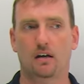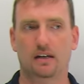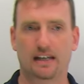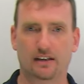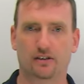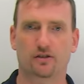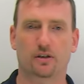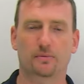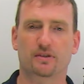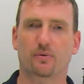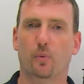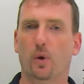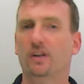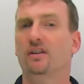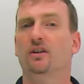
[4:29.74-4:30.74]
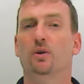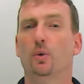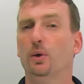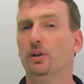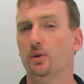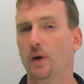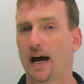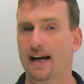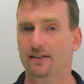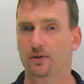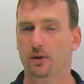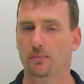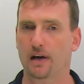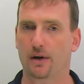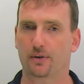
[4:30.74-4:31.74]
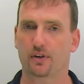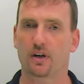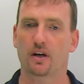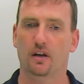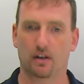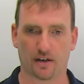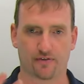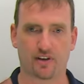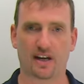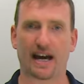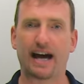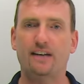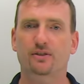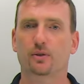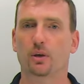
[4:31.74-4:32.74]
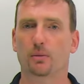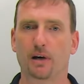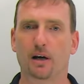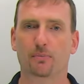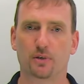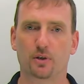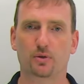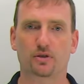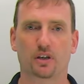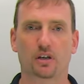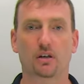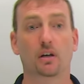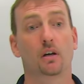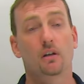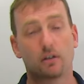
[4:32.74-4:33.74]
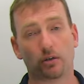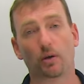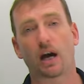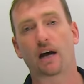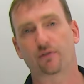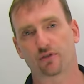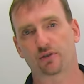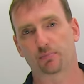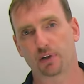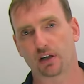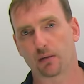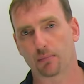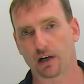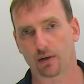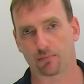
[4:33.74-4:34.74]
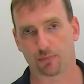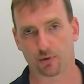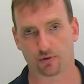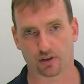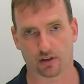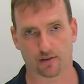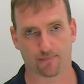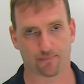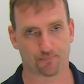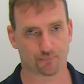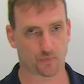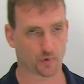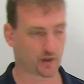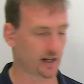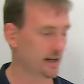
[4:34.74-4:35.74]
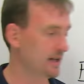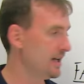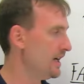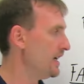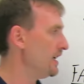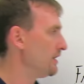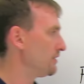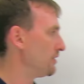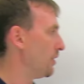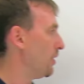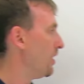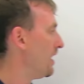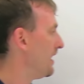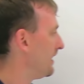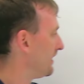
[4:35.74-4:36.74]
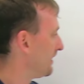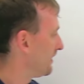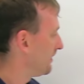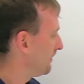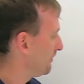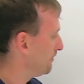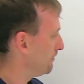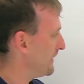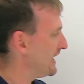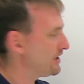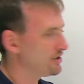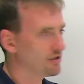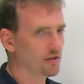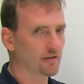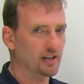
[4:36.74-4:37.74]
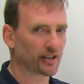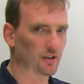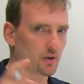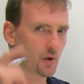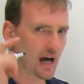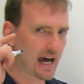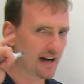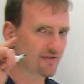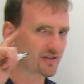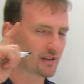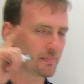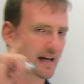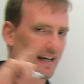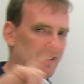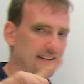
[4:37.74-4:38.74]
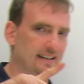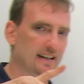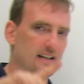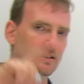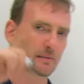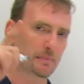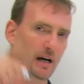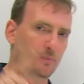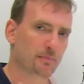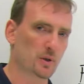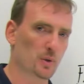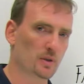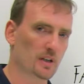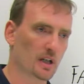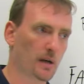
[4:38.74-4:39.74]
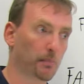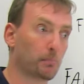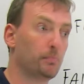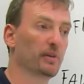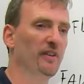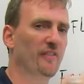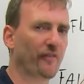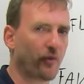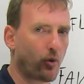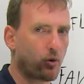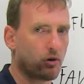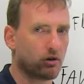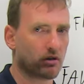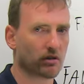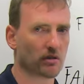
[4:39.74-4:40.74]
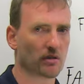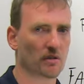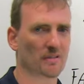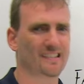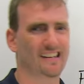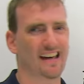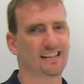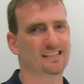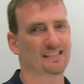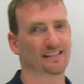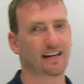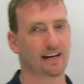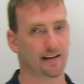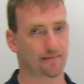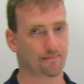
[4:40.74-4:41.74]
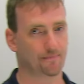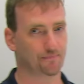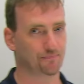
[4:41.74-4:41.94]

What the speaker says: in terms of what they're going to ask you about. If they ask you about music, you have to speak about music, okay? So make sure that you have some ideas about music before test day.